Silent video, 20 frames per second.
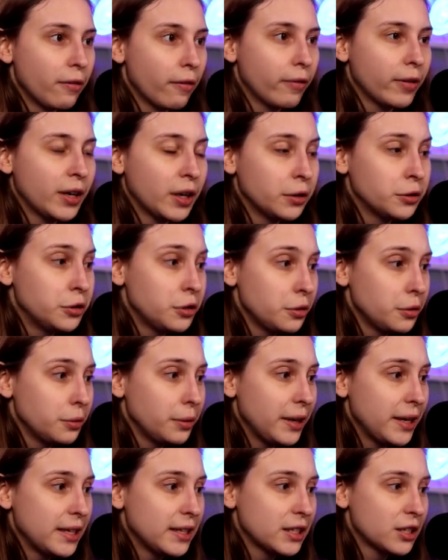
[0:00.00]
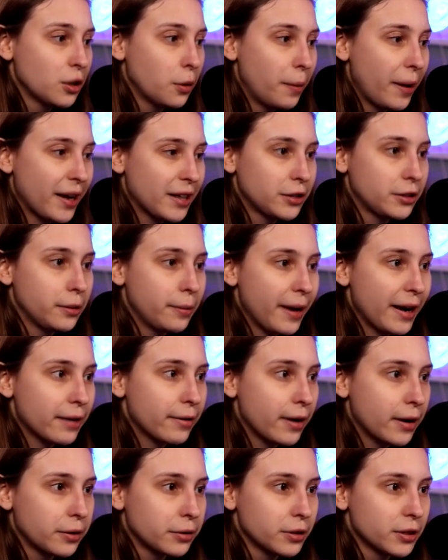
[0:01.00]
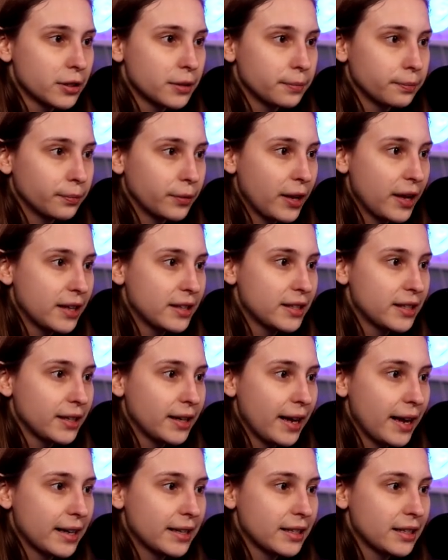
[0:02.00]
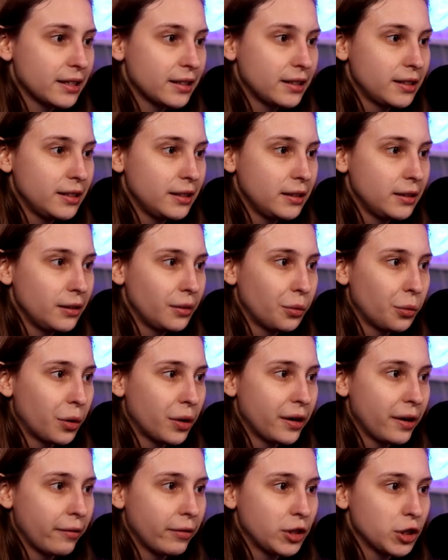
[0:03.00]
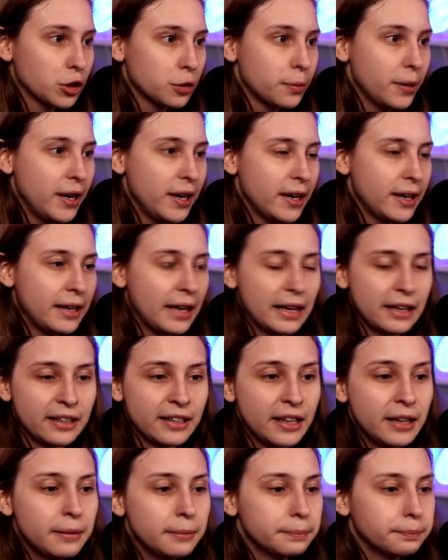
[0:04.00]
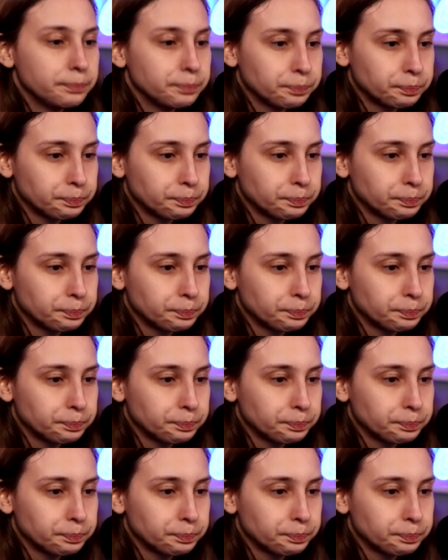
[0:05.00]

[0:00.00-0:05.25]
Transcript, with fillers: What we go do is go back to the backgrounds and select the one that we just made and edit it.